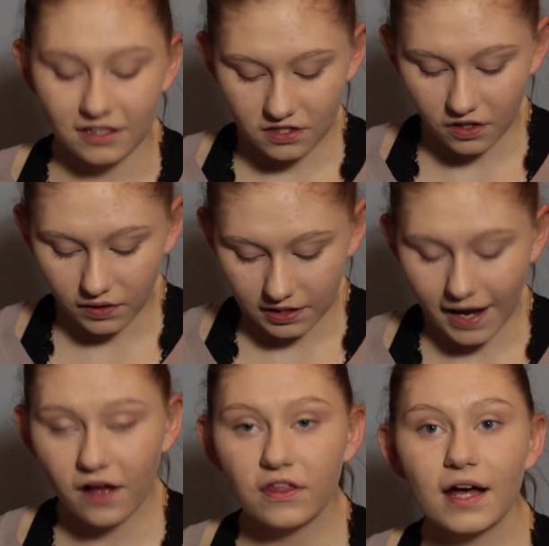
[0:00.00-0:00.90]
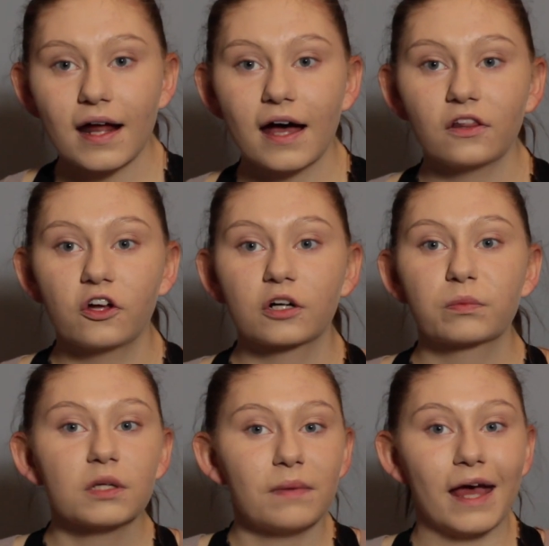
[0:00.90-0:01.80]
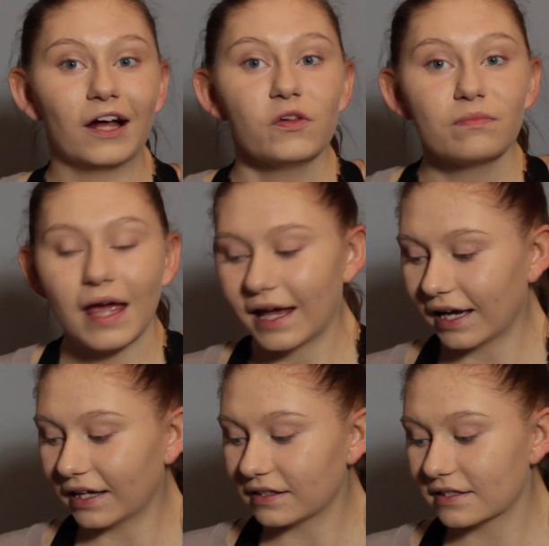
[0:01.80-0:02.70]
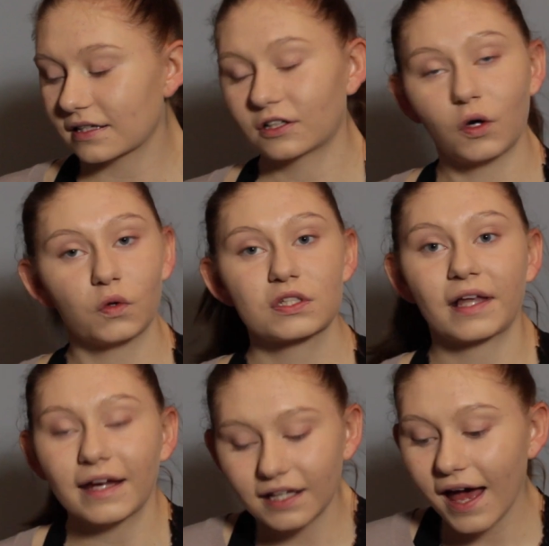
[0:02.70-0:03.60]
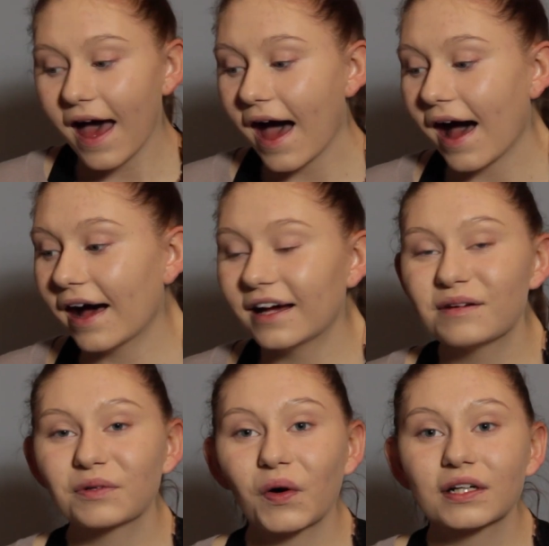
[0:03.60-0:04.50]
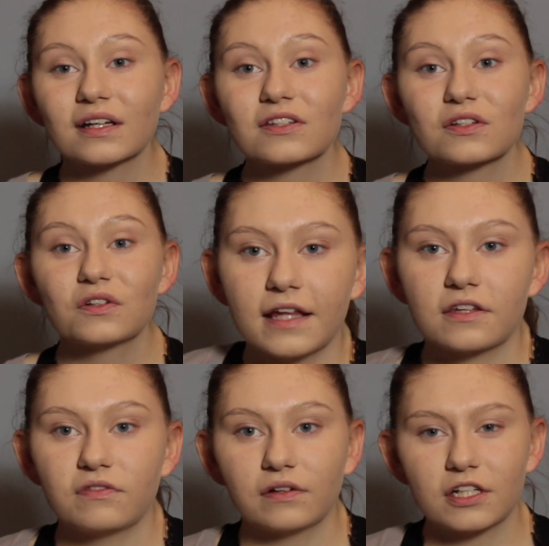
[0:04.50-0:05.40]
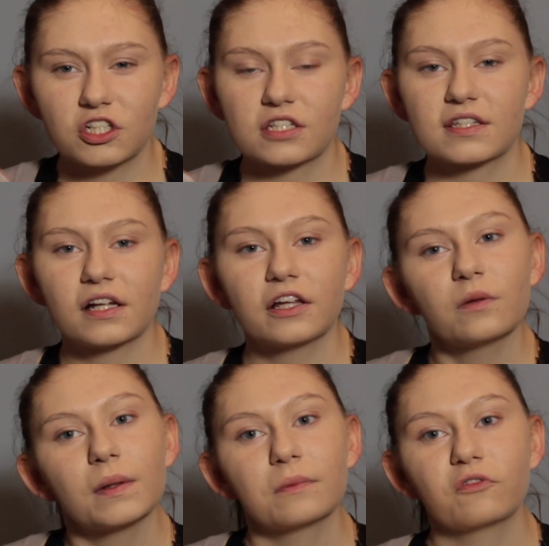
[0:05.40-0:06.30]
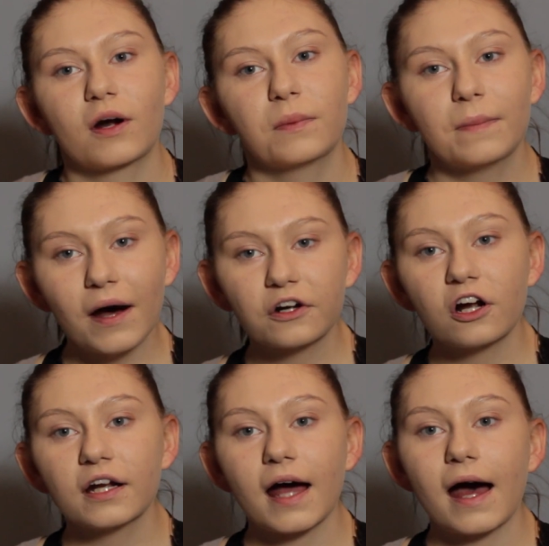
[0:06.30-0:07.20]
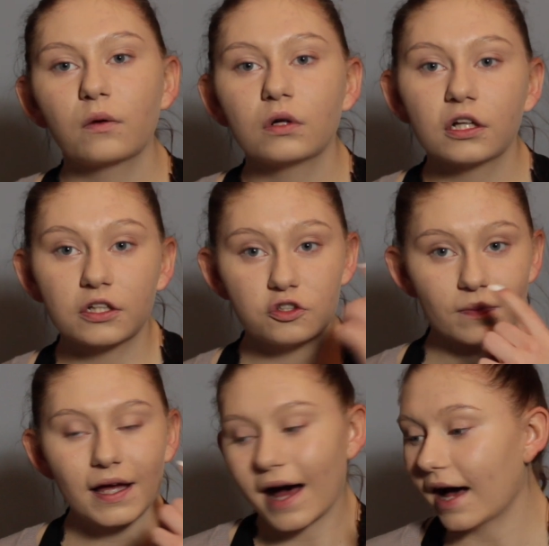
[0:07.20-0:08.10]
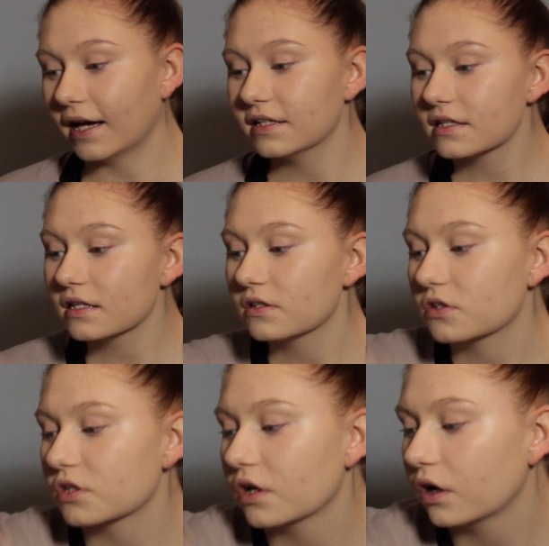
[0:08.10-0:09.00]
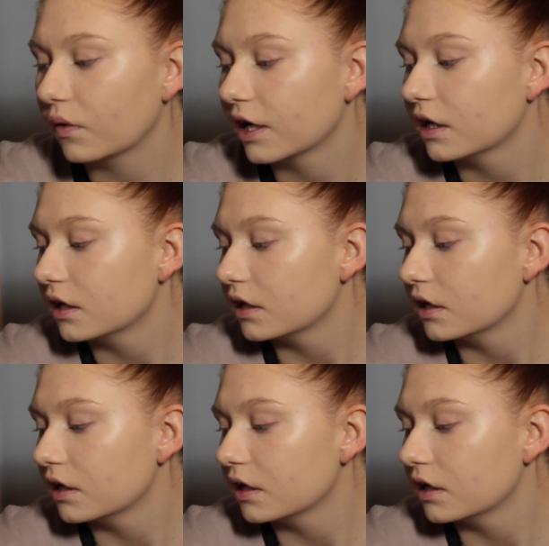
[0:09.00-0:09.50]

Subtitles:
So now that I look pretty pale and ghost-like, I am going to let the foundation sit a little bit before I put powder on. I will do my eyes. So